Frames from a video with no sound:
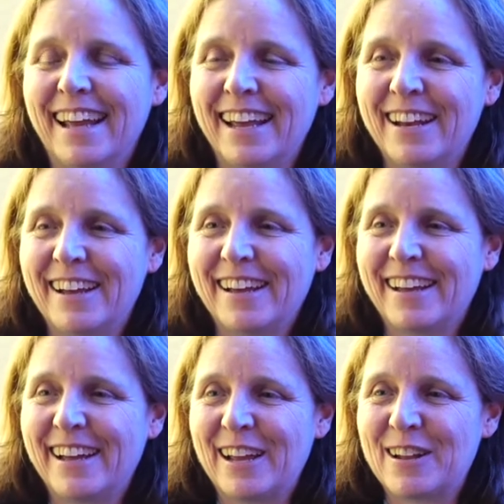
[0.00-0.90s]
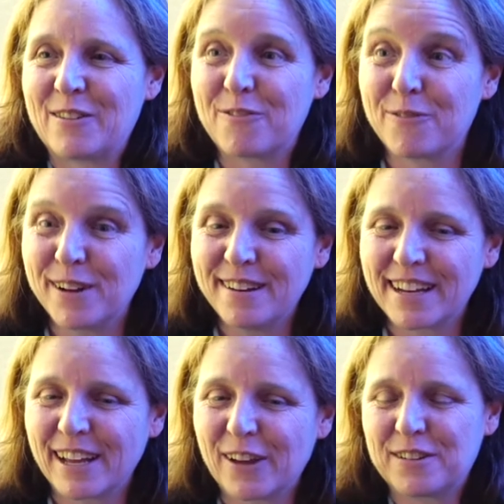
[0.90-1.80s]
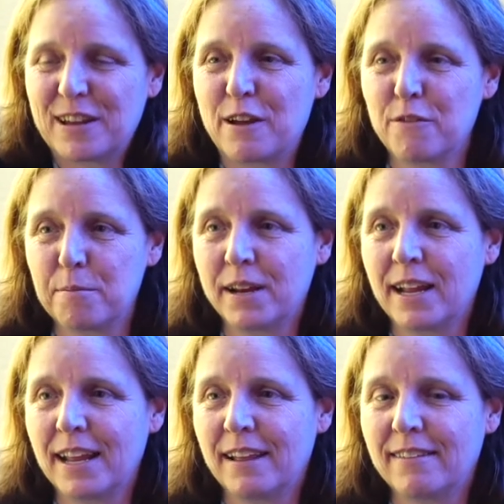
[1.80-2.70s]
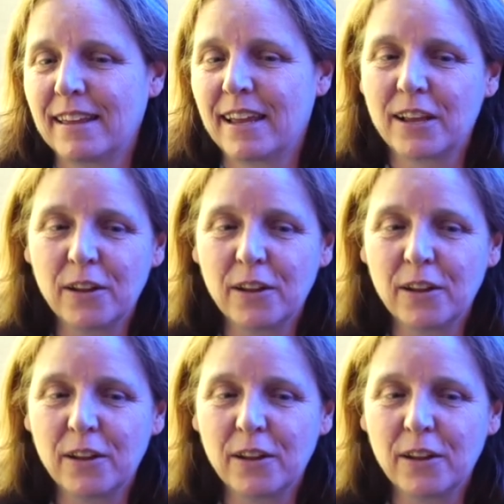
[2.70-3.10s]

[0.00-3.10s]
and uh, and reaching out to everybody and saying,